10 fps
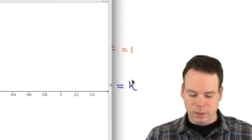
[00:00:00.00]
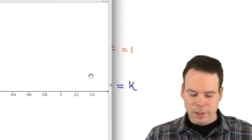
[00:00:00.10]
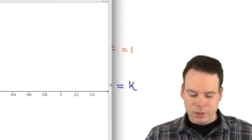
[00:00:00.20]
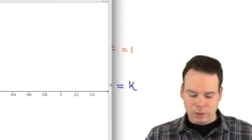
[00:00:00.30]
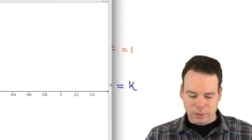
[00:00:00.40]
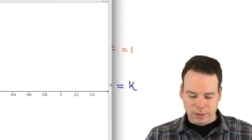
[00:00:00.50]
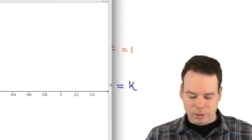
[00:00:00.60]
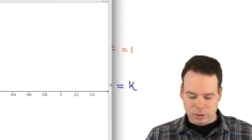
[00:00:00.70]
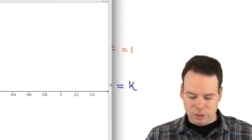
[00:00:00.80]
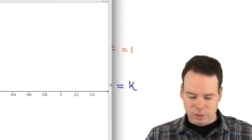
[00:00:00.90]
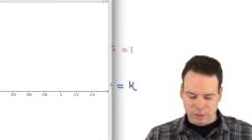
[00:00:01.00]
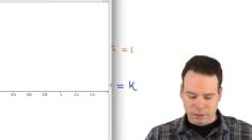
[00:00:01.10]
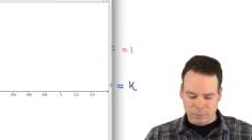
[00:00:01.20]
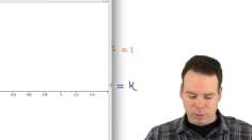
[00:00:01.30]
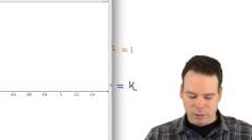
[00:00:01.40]
So let's just look at
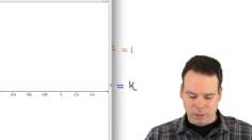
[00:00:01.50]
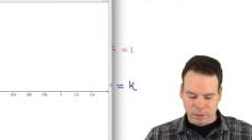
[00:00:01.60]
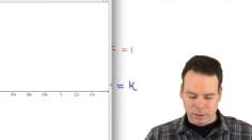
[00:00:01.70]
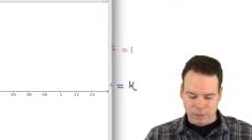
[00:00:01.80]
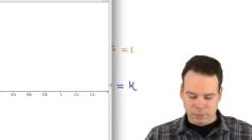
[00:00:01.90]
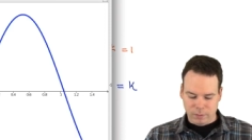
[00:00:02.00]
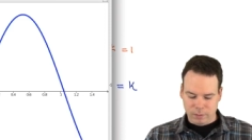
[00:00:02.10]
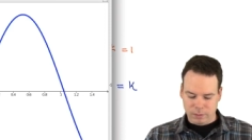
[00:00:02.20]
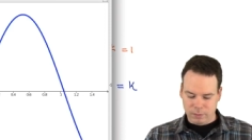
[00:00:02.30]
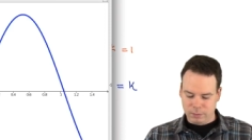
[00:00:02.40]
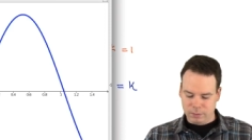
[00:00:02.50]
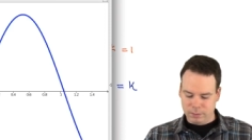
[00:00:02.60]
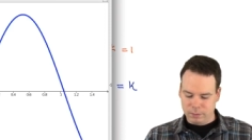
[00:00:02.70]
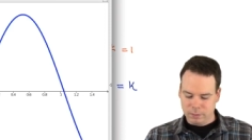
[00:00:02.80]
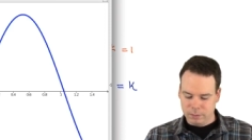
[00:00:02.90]
the plot of
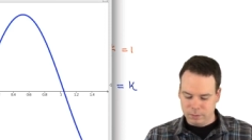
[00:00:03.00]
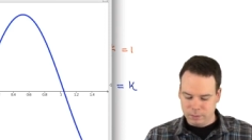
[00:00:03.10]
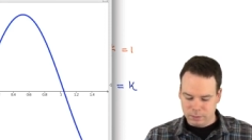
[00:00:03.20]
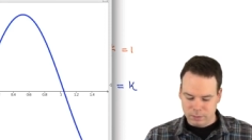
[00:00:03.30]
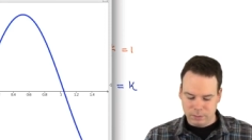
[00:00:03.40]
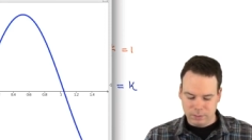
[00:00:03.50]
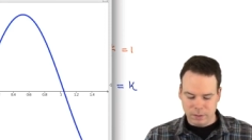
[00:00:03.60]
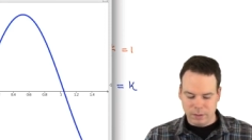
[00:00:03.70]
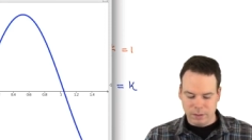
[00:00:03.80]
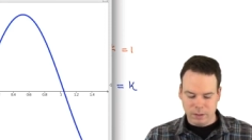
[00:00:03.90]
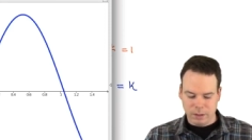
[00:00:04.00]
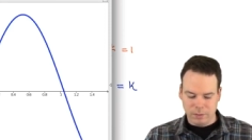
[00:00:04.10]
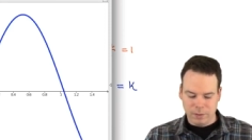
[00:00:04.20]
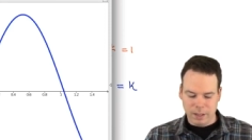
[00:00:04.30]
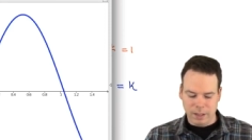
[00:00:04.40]
sine
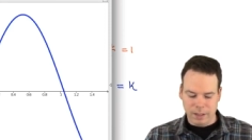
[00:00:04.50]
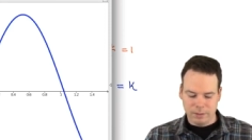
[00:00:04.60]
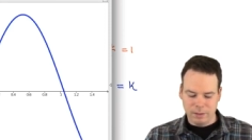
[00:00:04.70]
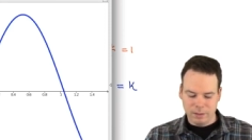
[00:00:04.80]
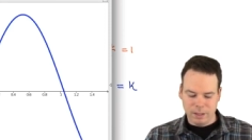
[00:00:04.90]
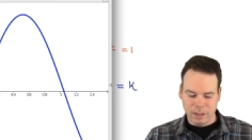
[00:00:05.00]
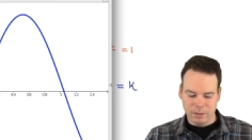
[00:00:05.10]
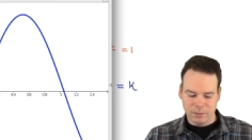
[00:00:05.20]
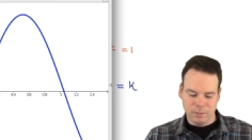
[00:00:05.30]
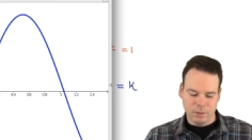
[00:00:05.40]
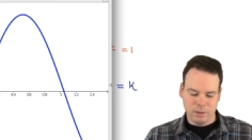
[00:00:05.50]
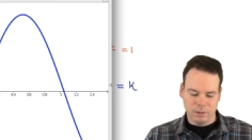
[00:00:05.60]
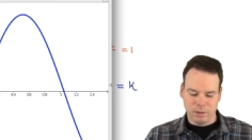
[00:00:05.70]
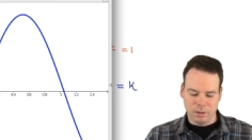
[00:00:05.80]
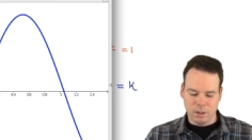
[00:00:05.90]
of kx. In this case, for
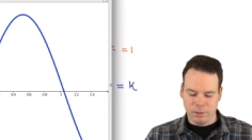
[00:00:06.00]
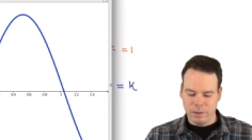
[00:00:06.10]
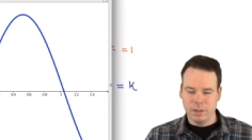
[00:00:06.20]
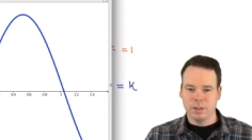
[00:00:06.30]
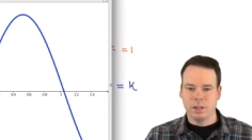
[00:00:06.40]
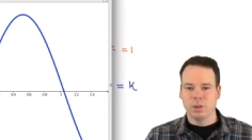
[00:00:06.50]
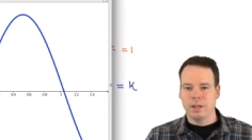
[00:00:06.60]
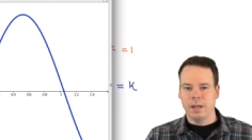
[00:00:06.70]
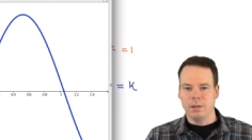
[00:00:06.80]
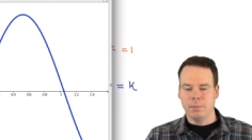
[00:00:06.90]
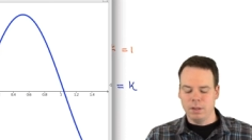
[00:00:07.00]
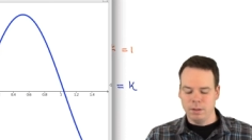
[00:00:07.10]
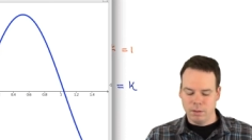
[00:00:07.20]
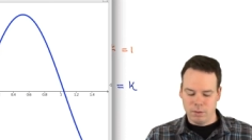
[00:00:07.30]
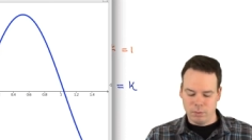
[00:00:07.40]
concreteness, I took k to be
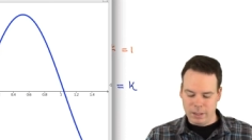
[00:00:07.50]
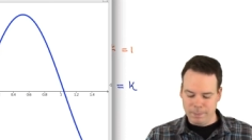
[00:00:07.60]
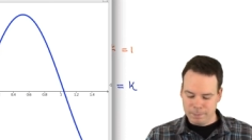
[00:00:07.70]
3.